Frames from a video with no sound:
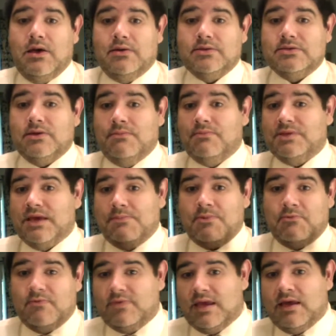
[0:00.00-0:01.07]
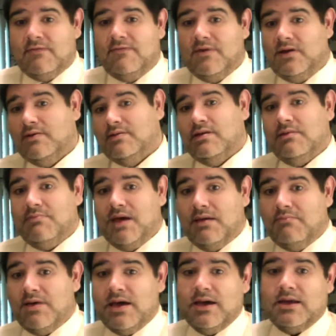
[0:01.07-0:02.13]
so I'm typing with 9 fingers and a bad
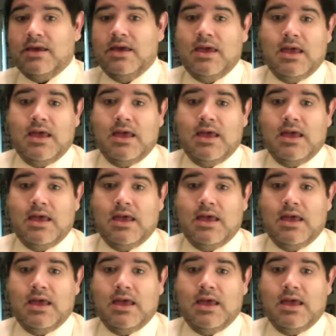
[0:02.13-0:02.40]
back.